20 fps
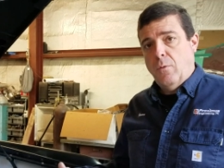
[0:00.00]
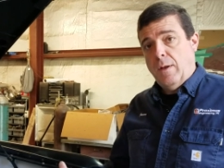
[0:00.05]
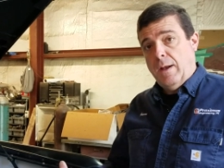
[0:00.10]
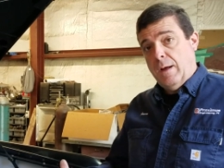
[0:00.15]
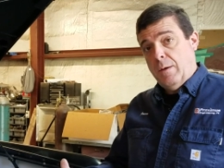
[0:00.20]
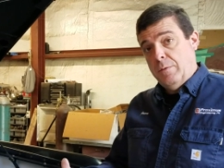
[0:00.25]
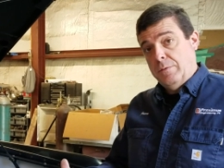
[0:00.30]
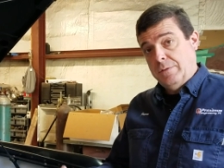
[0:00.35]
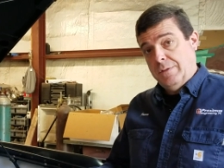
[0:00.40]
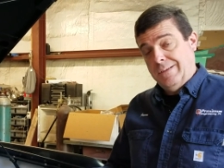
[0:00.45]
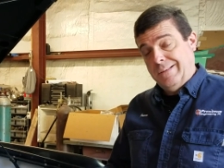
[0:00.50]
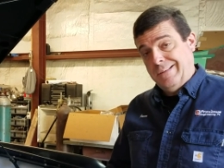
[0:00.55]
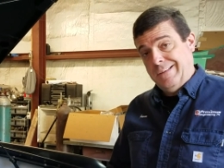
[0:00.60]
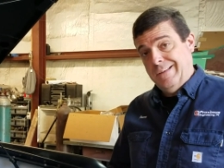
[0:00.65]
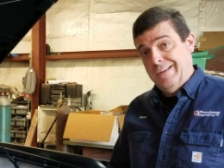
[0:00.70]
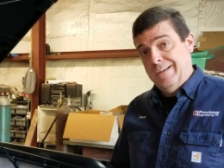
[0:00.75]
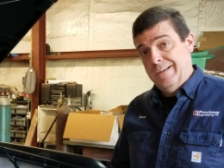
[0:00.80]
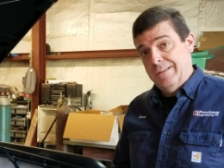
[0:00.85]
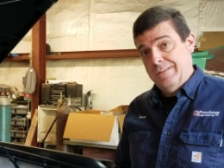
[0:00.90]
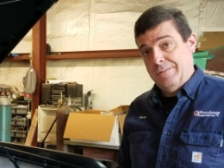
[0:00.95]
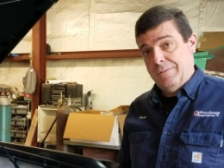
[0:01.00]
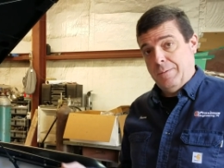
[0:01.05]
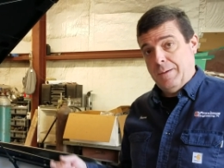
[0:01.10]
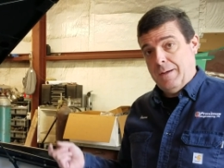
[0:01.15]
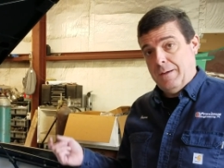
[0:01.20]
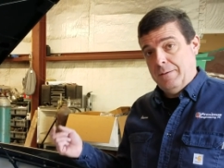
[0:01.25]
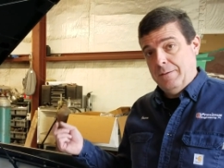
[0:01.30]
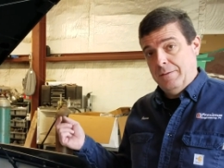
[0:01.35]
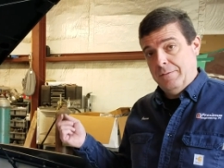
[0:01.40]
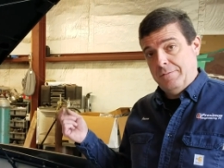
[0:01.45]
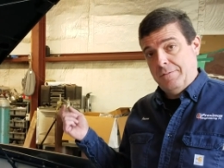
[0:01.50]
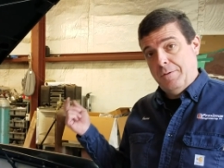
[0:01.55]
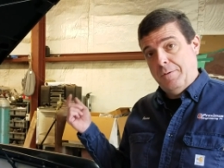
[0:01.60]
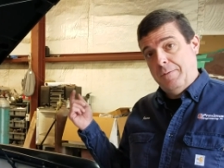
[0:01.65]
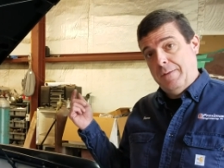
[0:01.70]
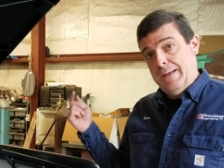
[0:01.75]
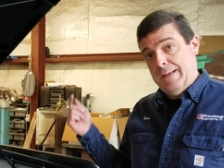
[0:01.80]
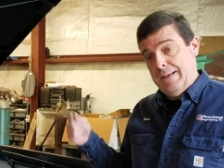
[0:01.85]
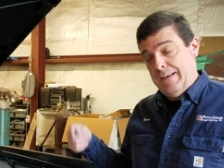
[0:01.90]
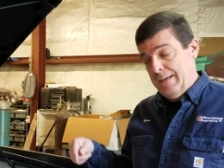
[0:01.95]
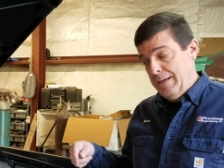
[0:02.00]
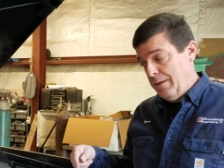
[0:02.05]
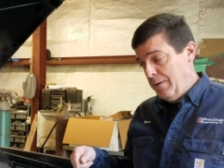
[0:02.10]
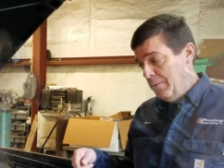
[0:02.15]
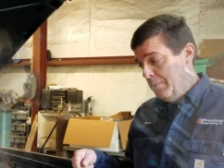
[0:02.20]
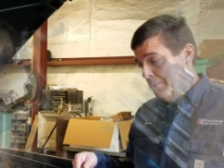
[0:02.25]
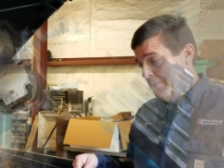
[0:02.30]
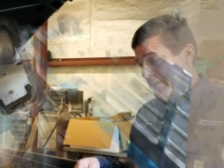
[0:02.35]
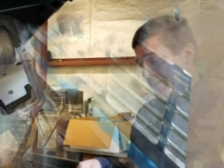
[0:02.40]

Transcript: what I was going to cut, so I'll insert that now.